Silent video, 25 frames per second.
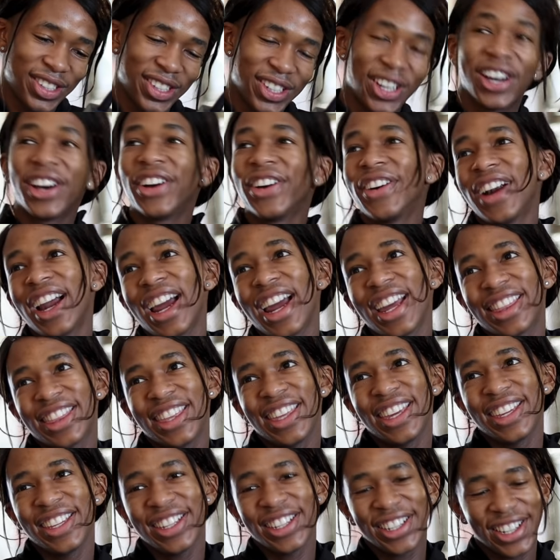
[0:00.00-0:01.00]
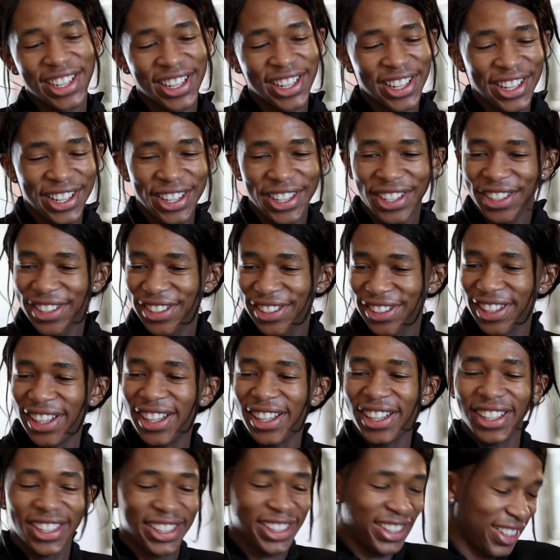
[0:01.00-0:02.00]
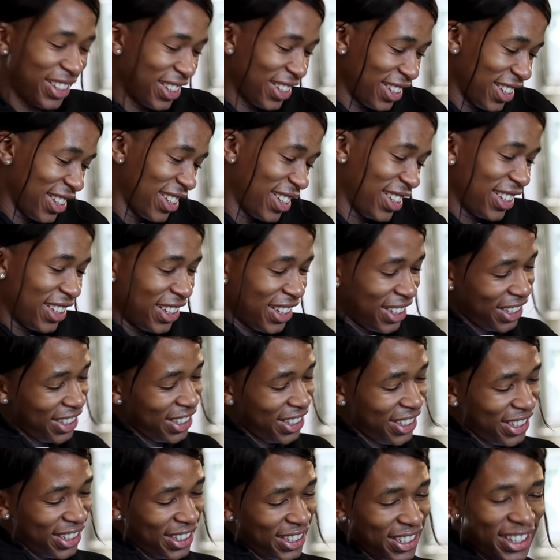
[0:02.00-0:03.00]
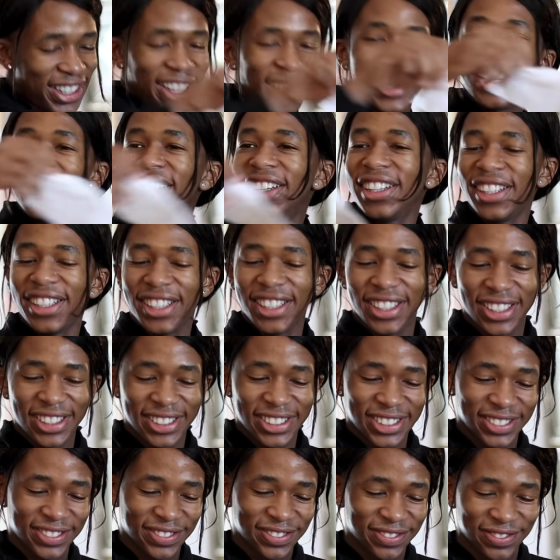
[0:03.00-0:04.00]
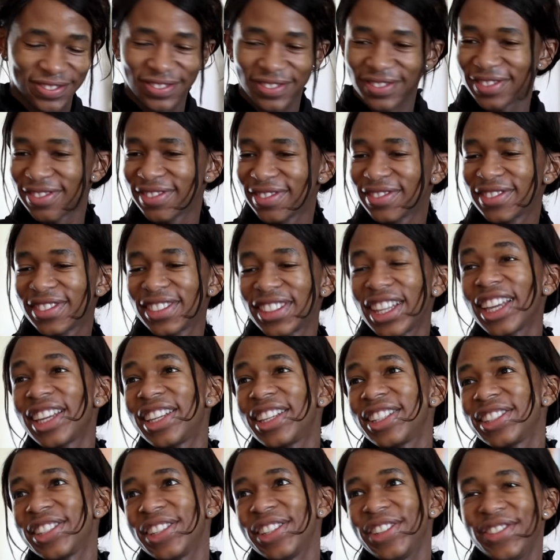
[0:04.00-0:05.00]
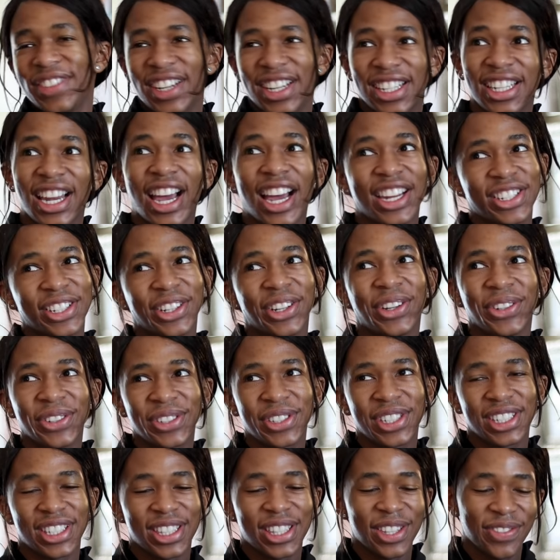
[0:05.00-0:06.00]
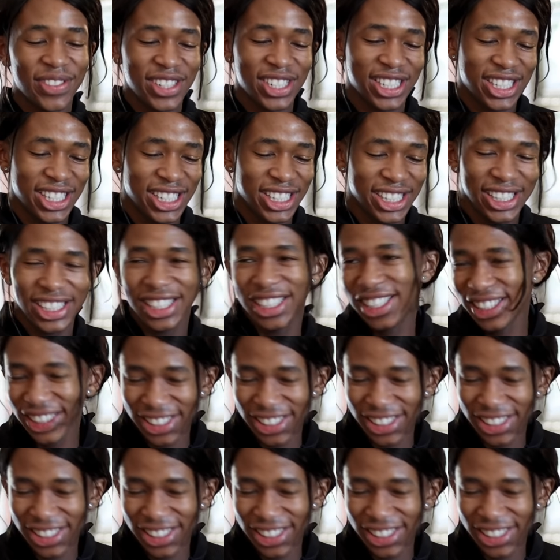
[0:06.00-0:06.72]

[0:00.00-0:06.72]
All right, there you go. Oh. Oh. Thank you so much. I told you it's the machine.